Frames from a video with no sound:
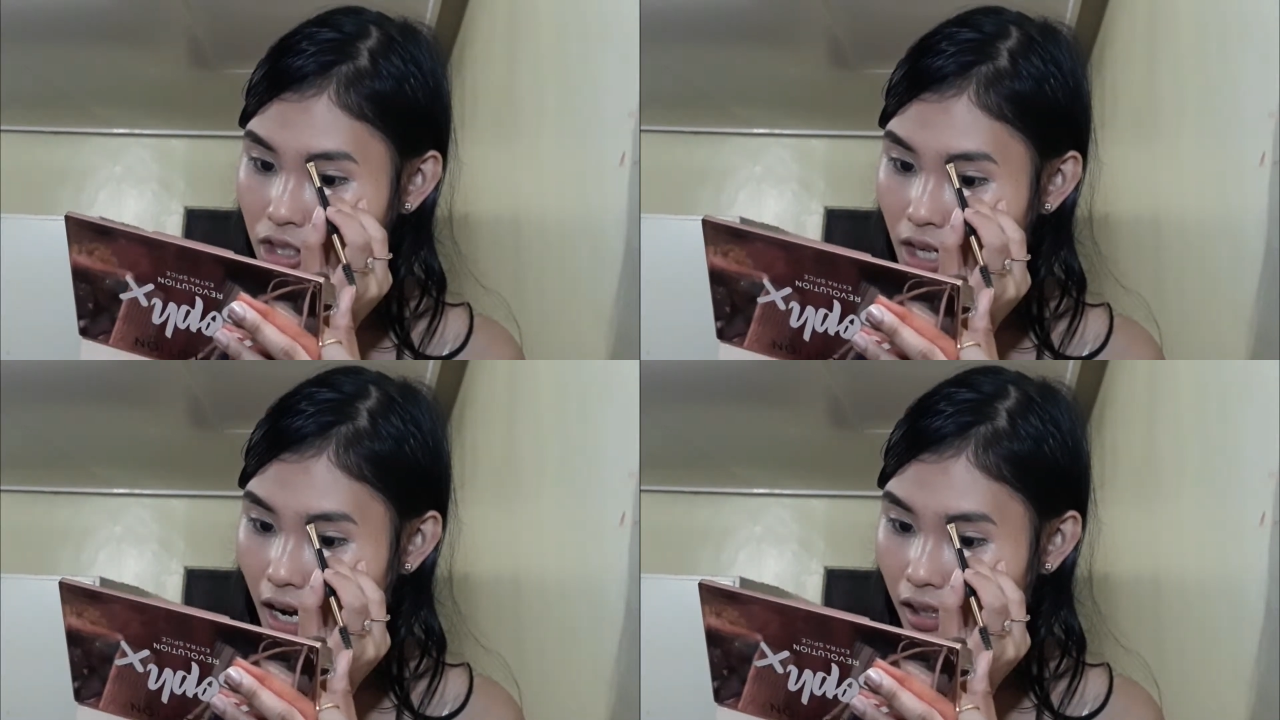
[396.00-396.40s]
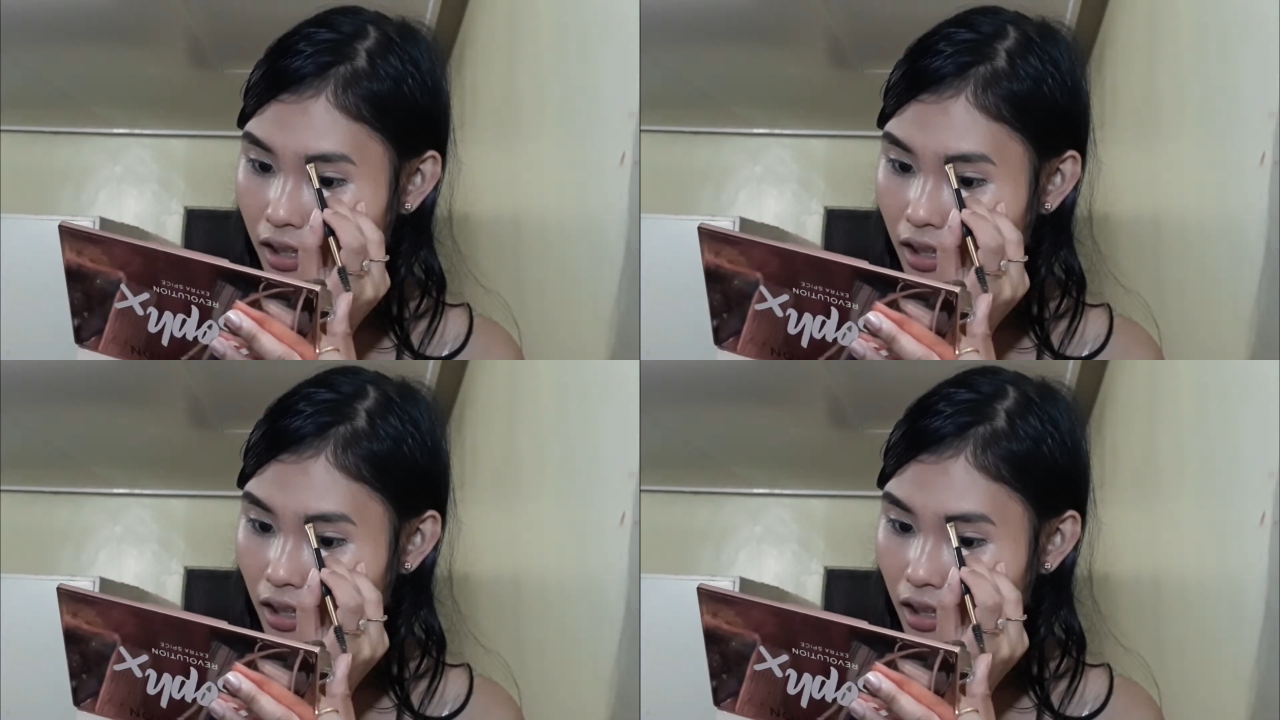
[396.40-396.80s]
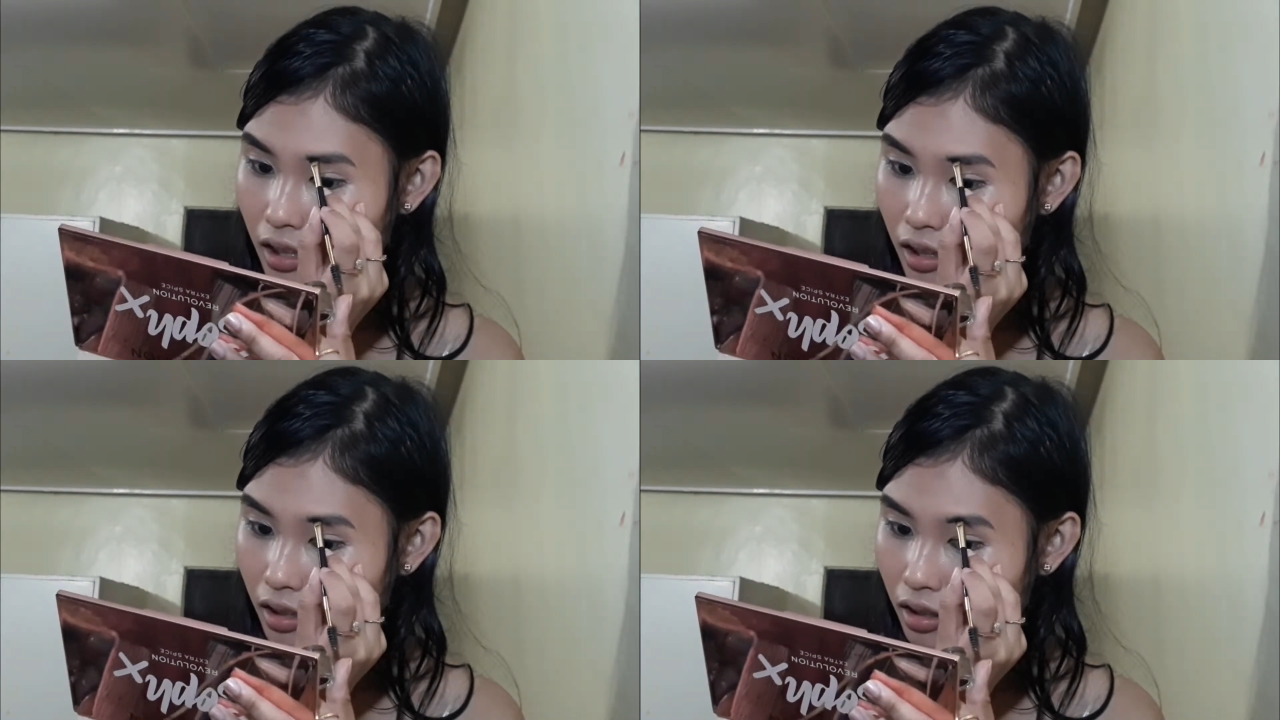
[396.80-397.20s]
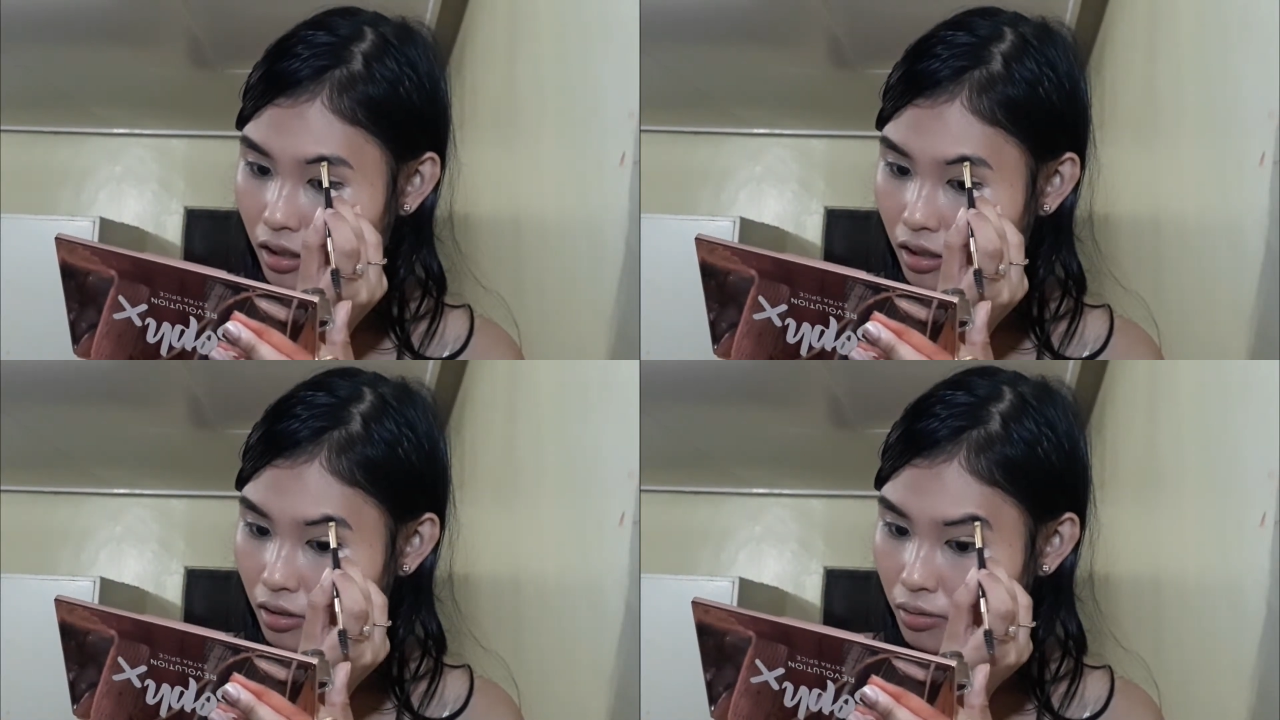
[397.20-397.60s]
Jackie
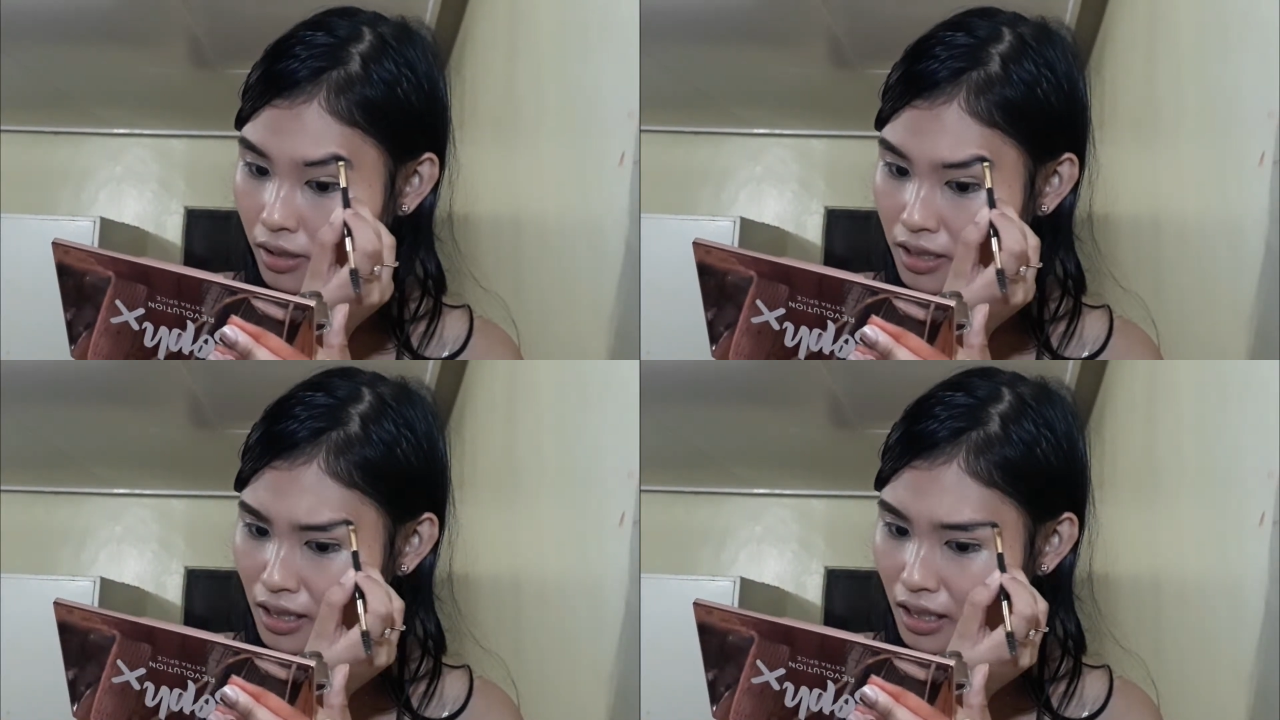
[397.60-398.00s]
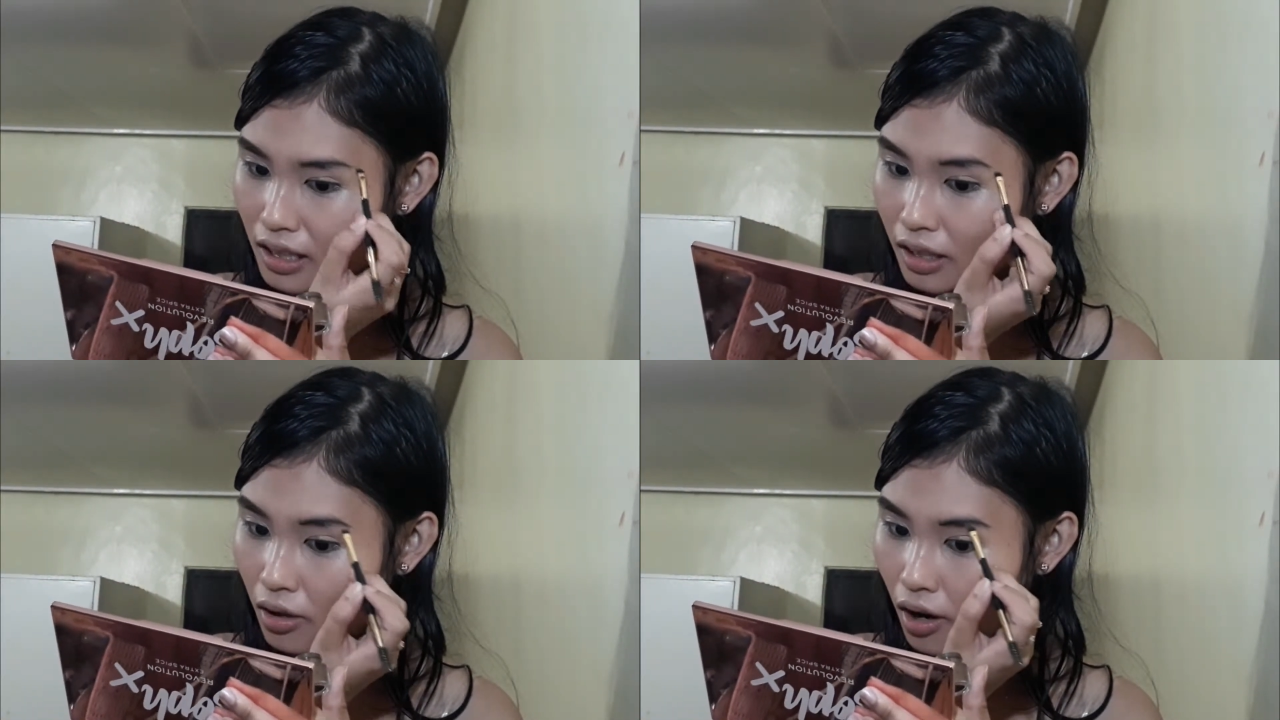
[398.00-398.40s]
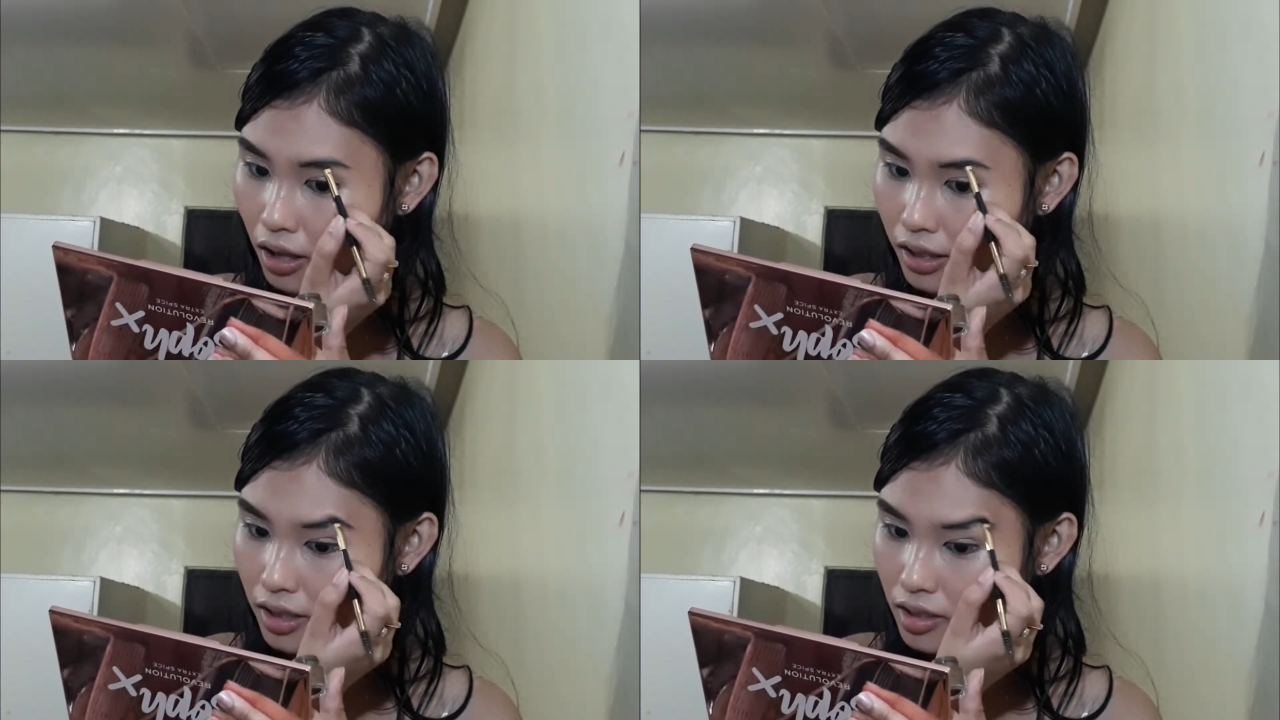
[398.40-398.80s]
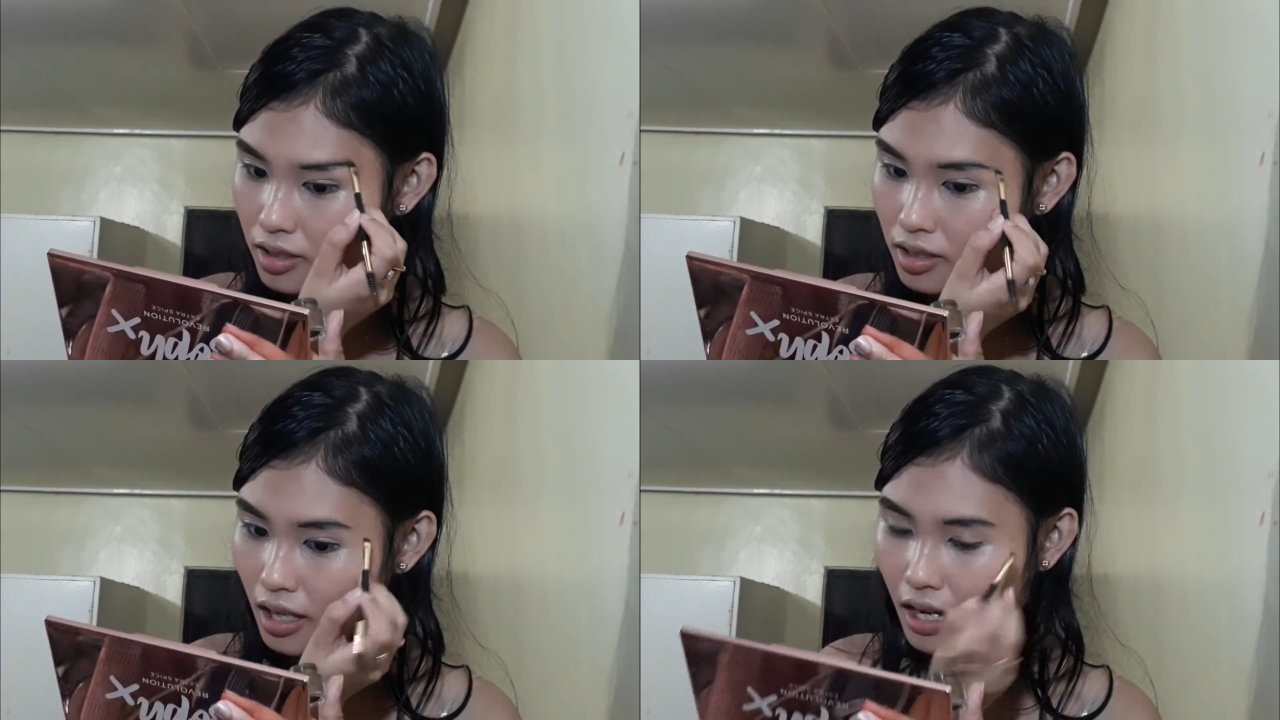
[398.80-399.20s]
was Lily
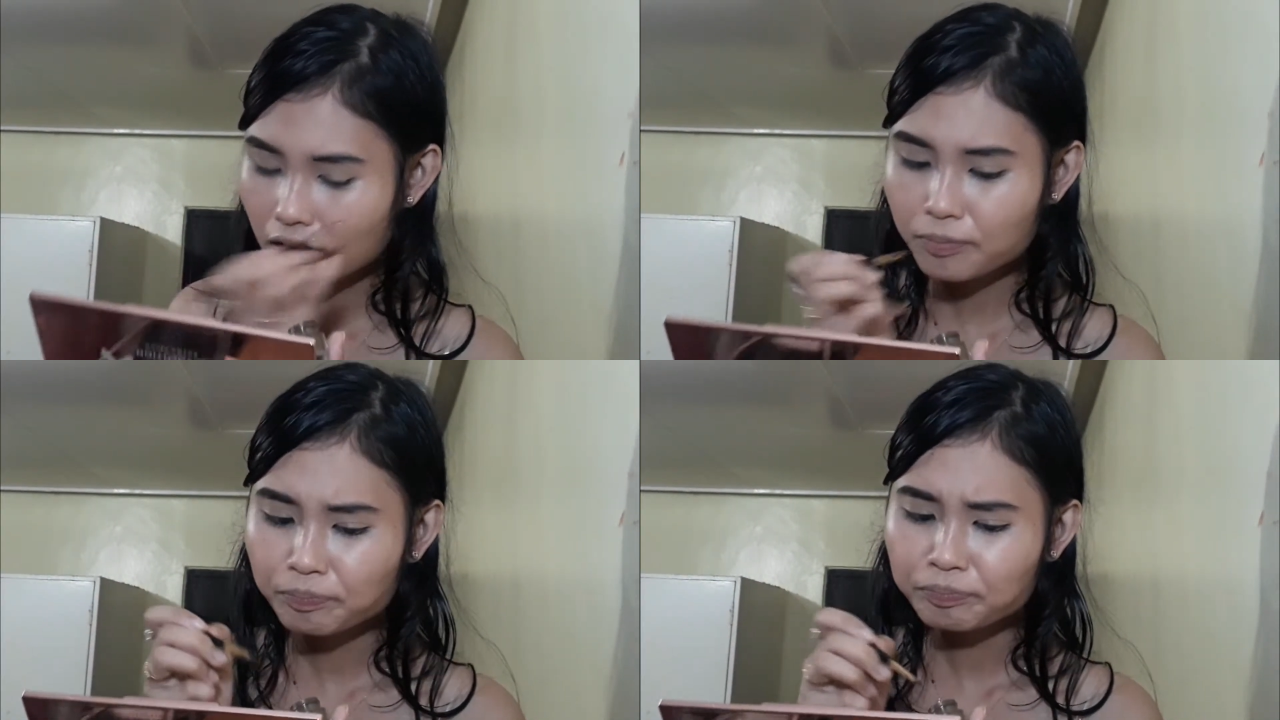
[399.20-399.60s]
Collins, and